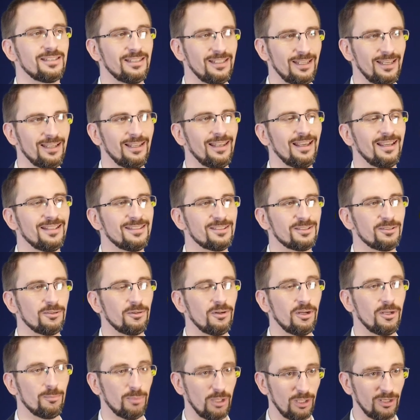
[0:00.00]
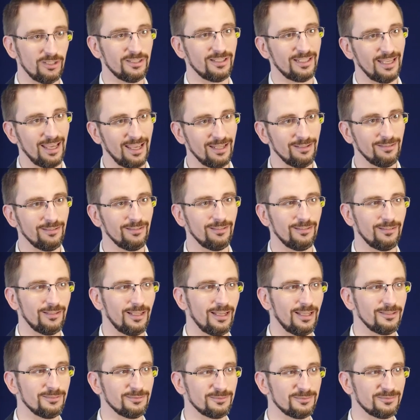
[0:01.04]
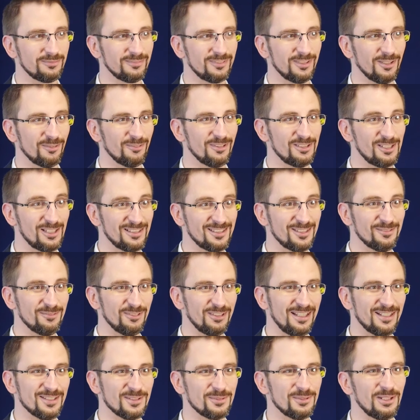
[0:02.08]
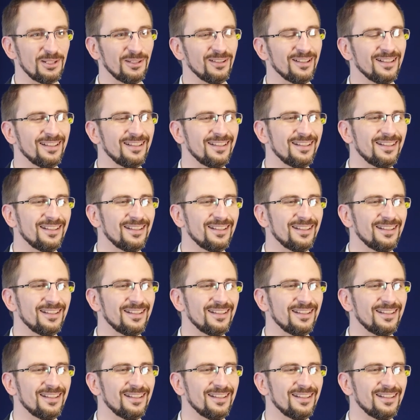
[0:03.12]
A year later I applied again and got rejected for that as well.